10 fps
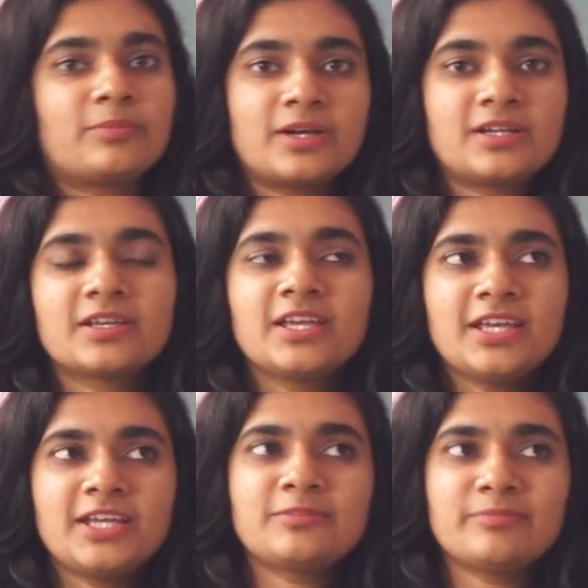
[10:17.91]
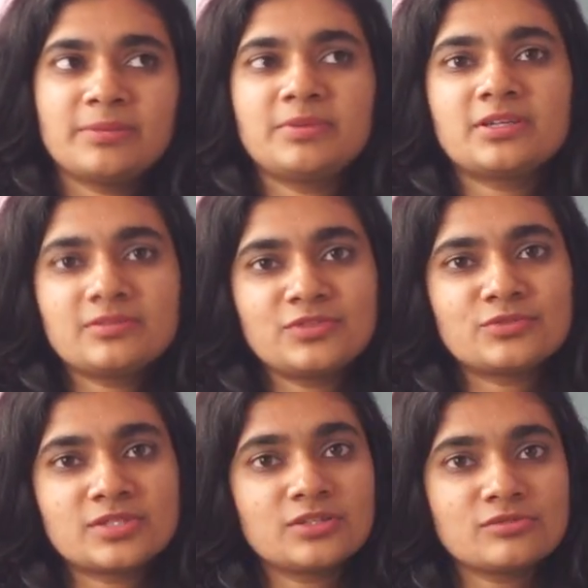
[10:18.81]
but it may be
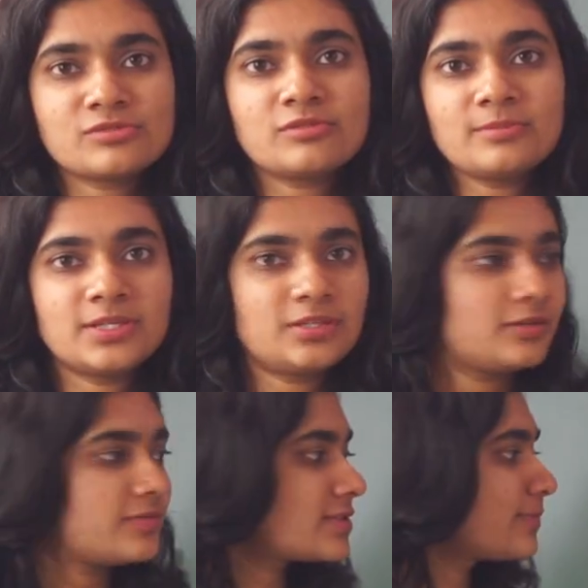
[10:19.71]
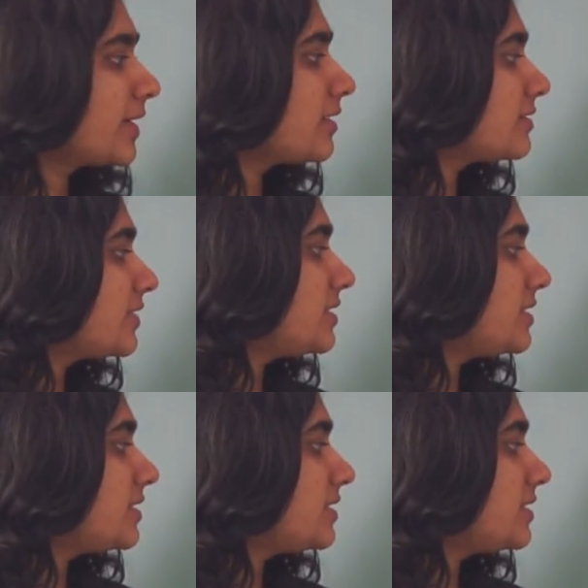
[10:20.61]
confusing to so many of us because we